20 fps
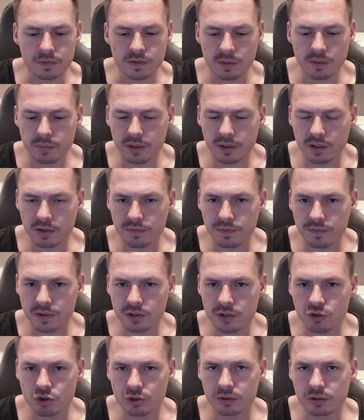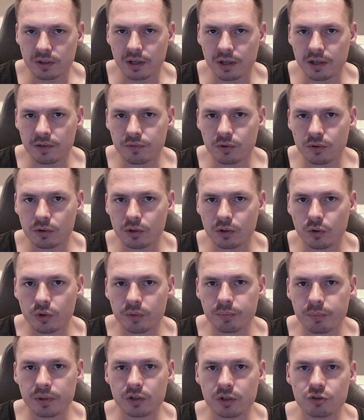made a feature that if you load a
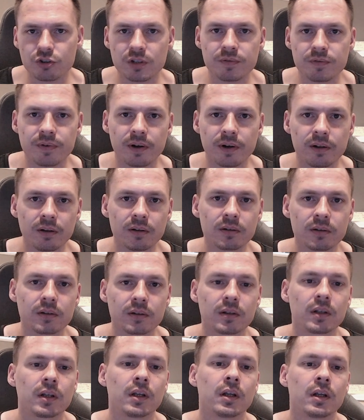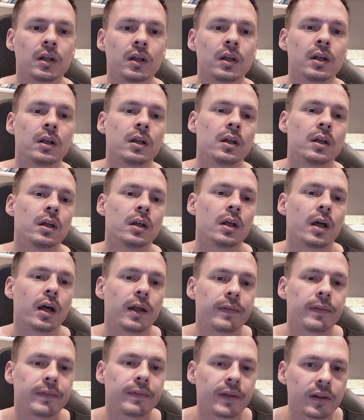PRG file
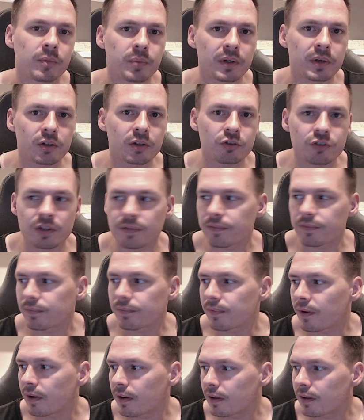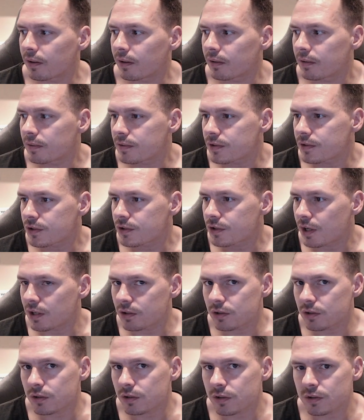and that PRG file
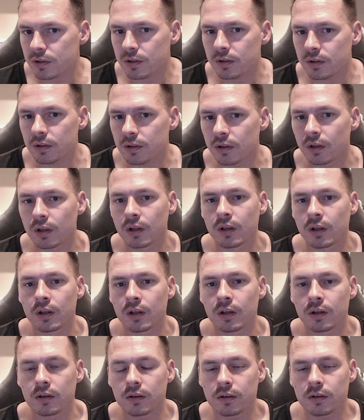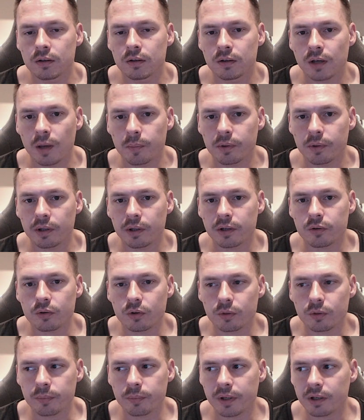changes, the emulator
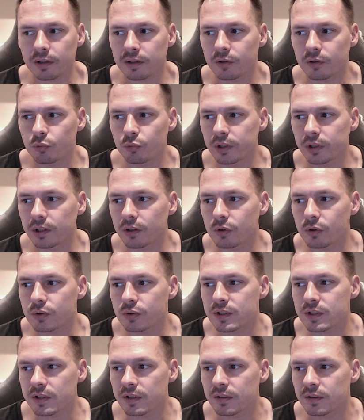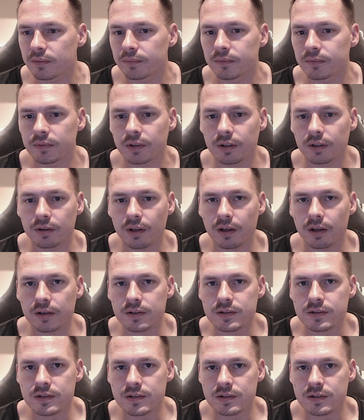automatically reloads it, and that
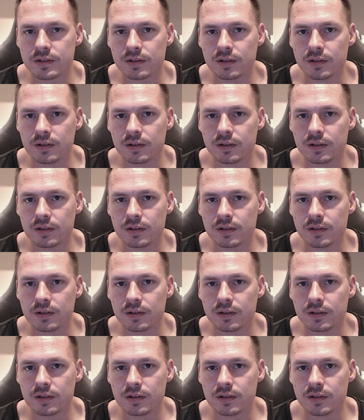is